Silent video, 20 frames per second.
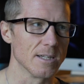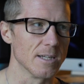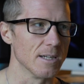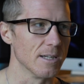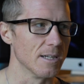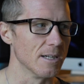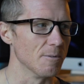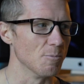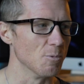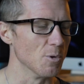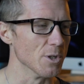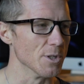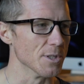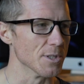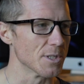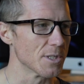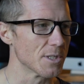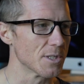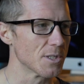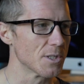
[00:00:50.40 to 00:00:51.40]
I
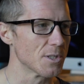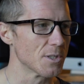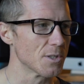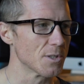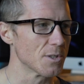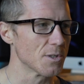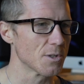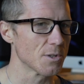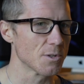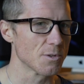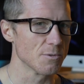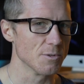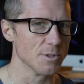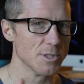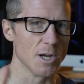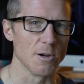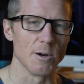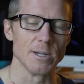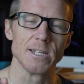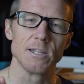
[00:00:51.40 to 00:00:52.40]

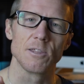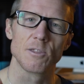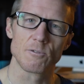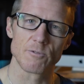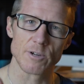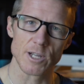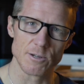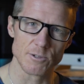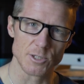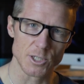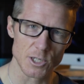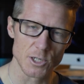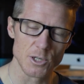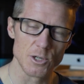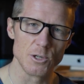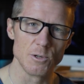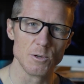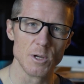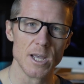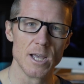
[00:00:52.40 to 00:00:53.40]
did
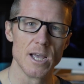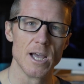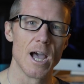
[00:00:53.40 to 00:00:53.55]
3:02,